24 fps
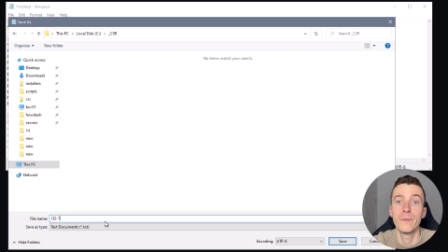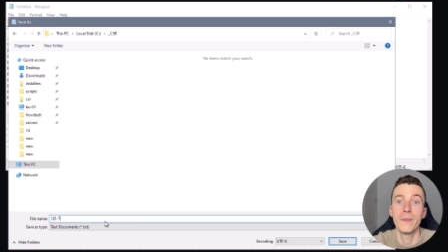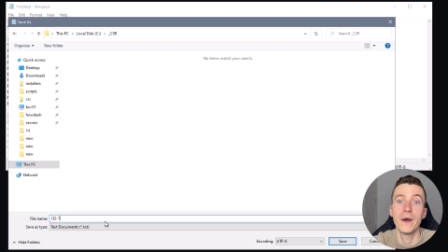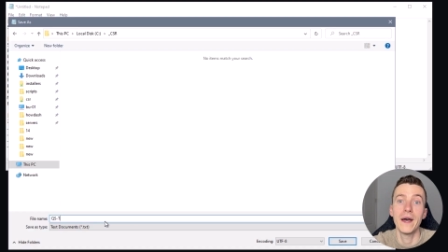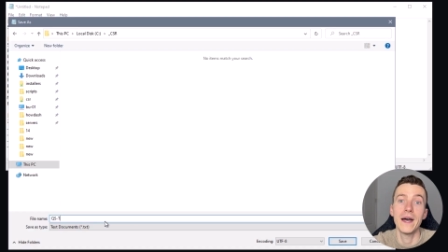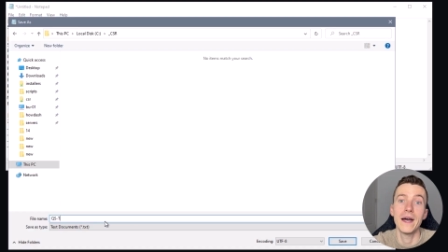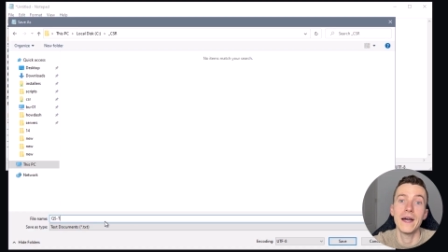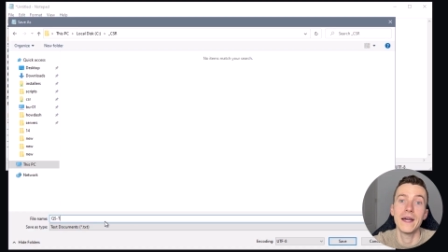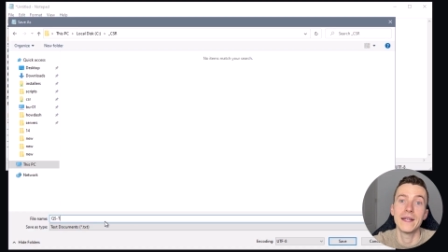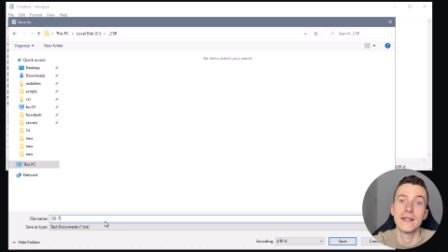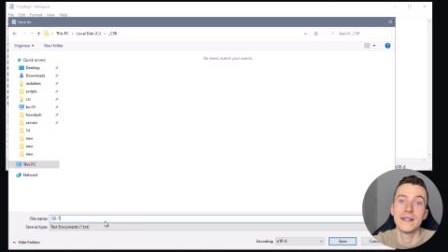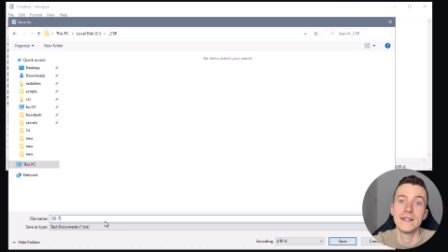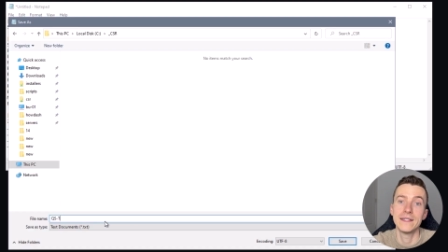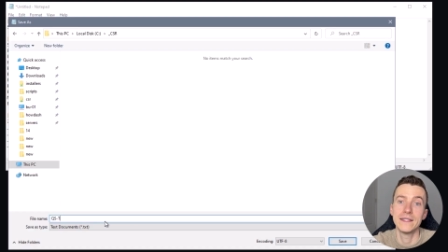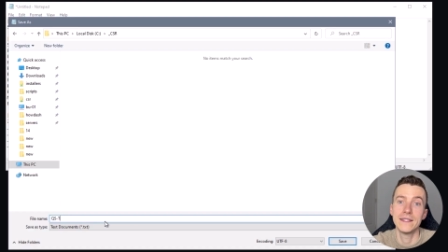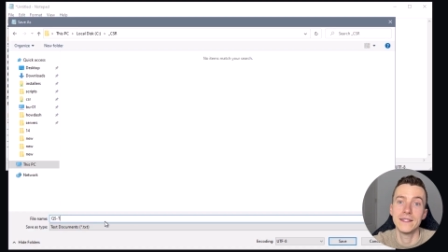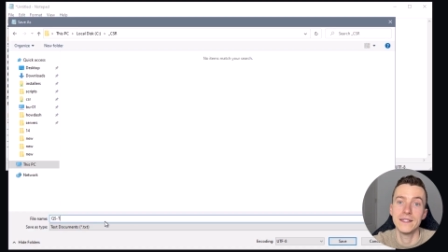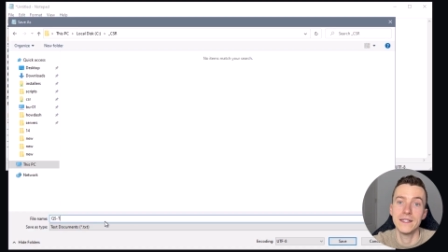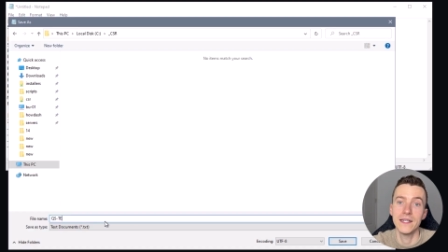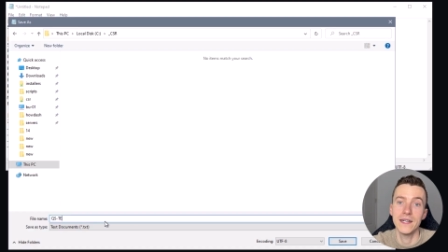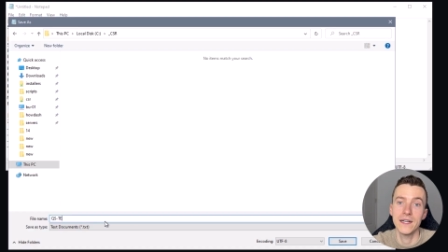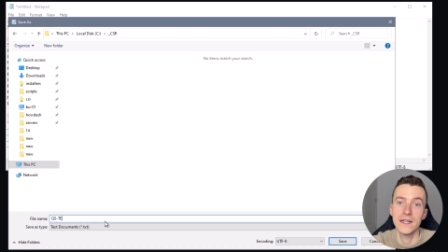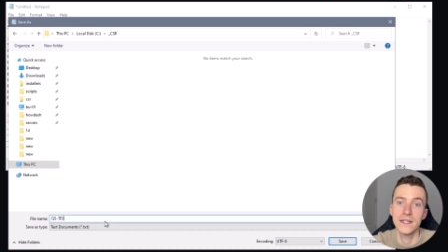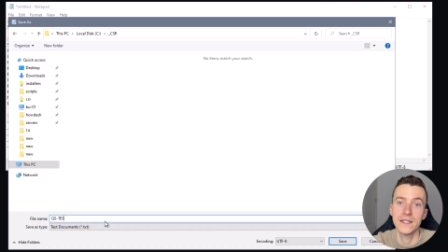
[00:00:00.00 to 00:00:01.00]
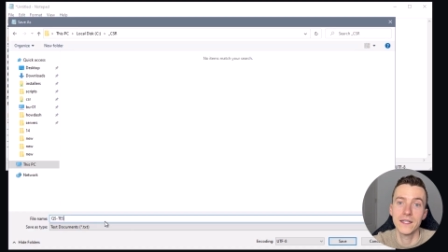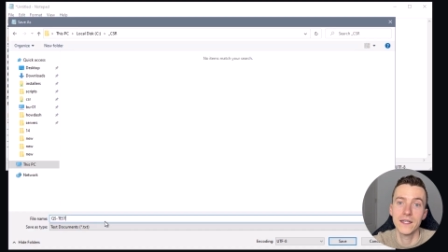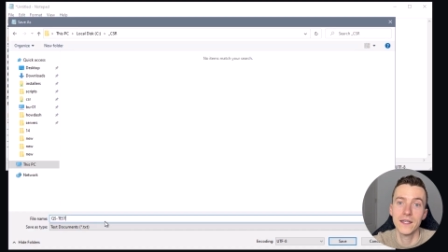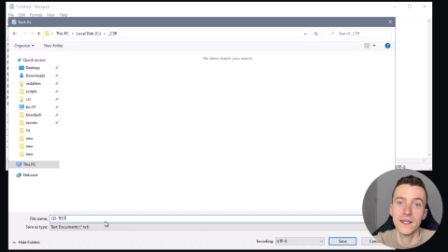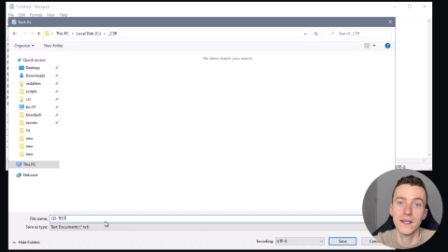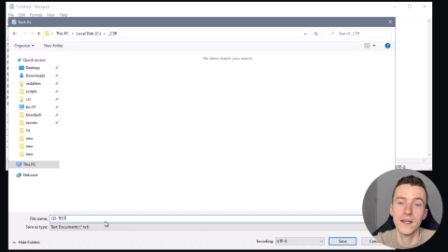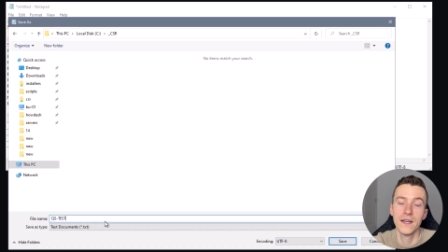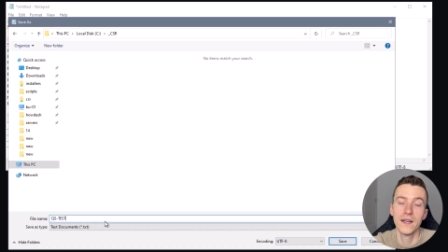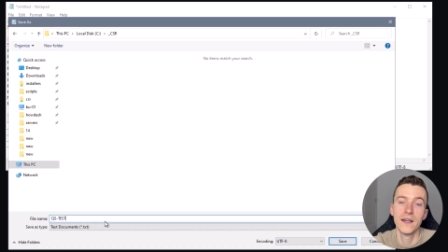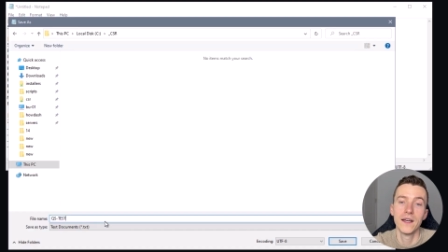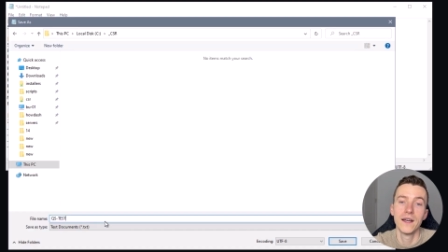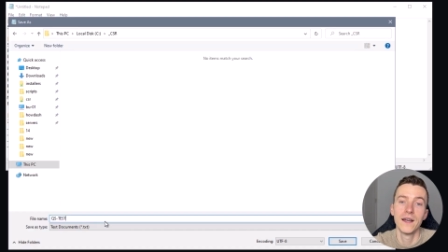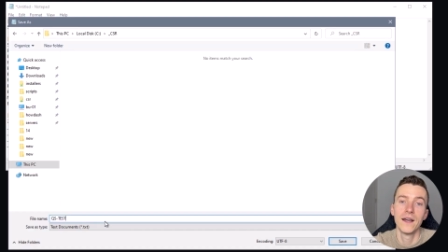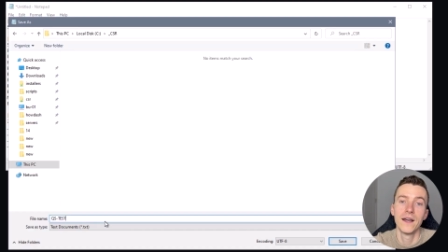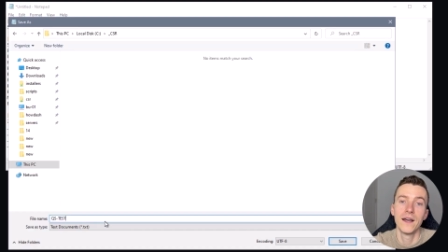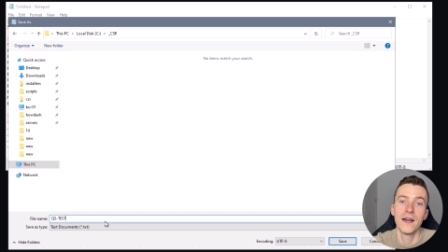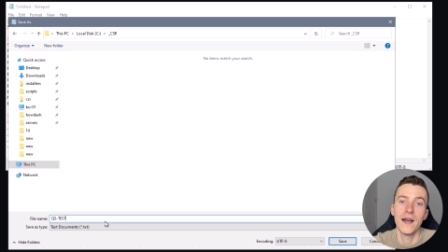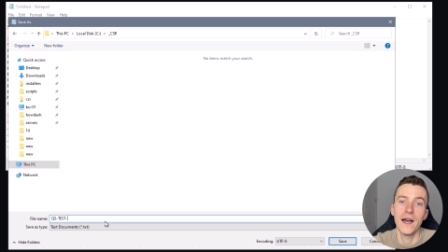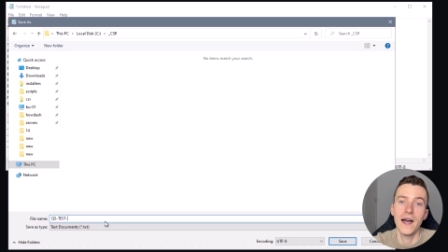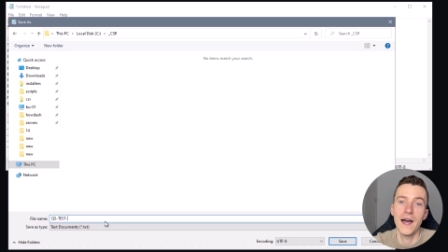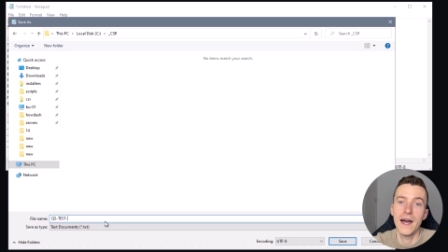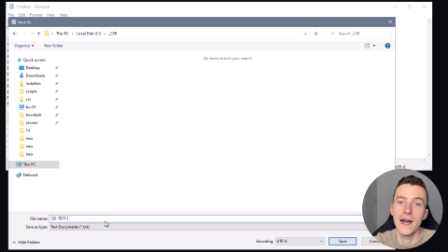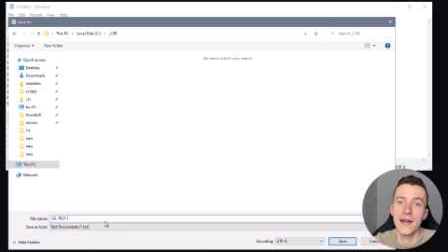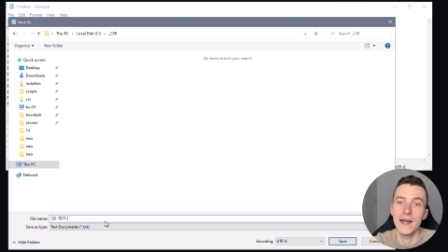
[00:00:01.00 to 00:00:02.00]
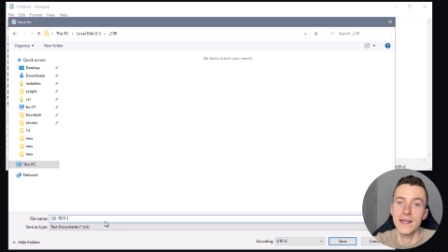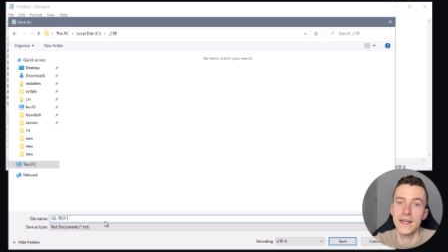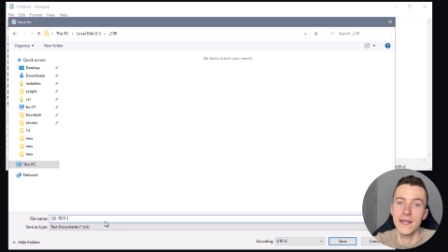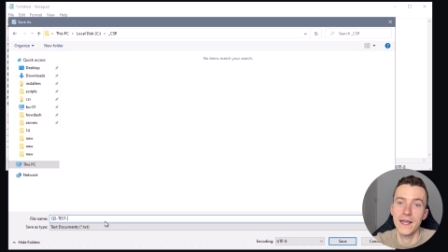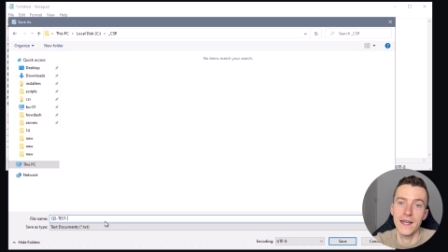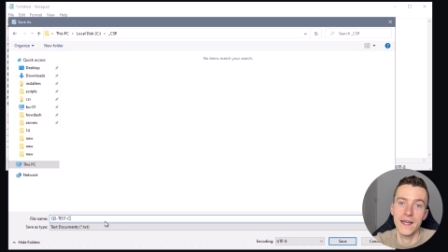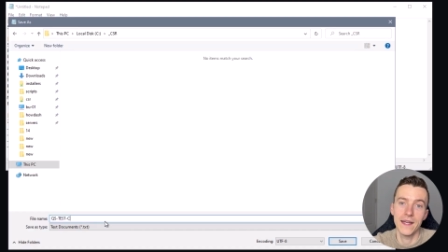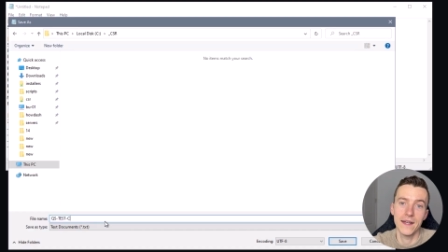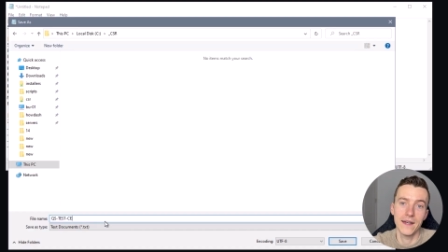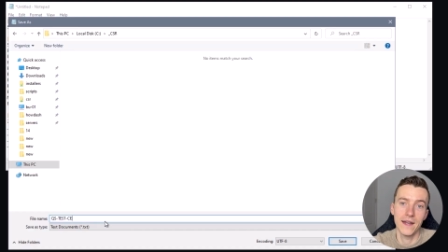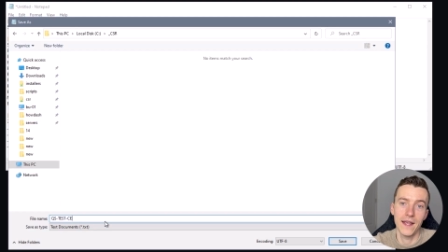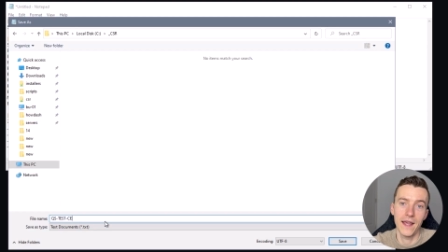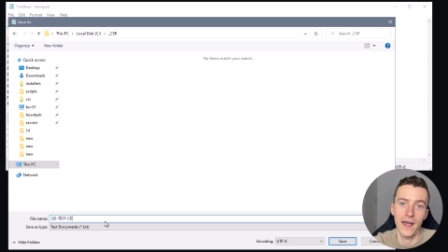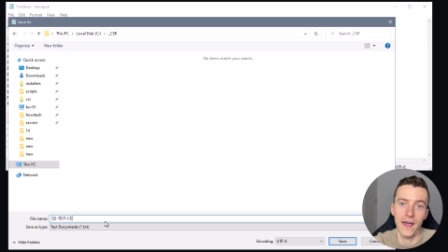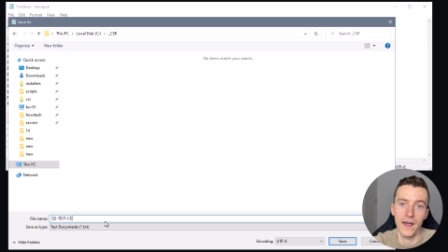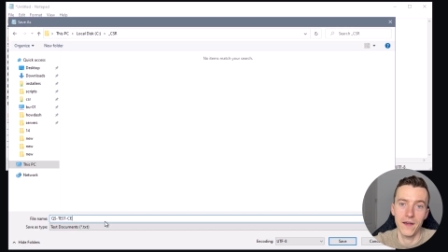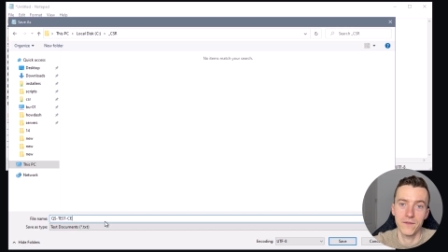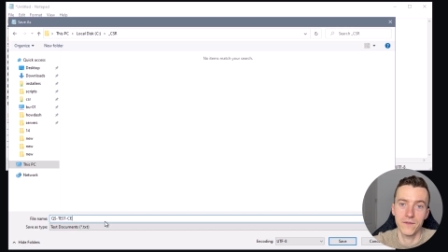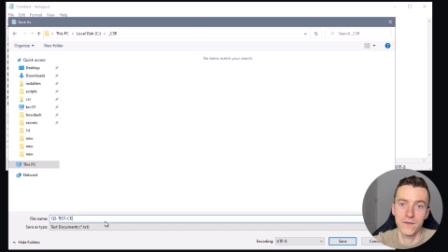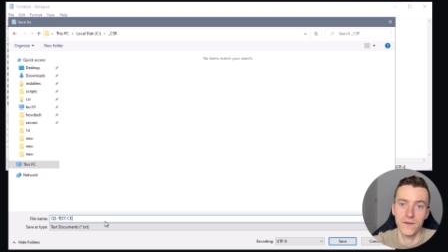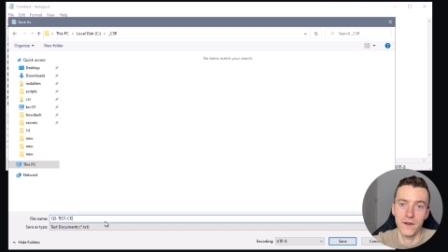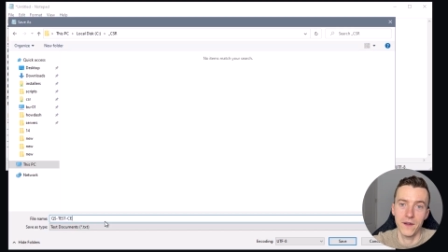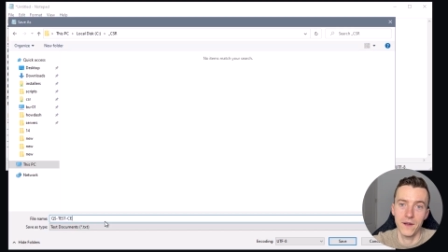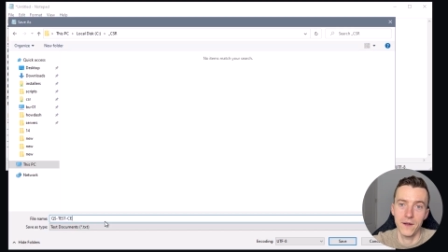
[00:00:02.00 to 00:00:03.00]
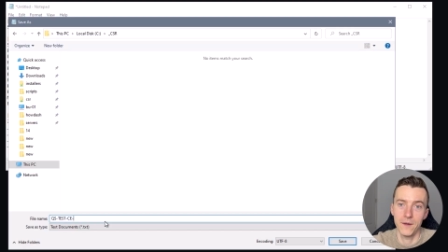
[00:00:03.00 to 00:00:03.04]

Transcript: by .inf.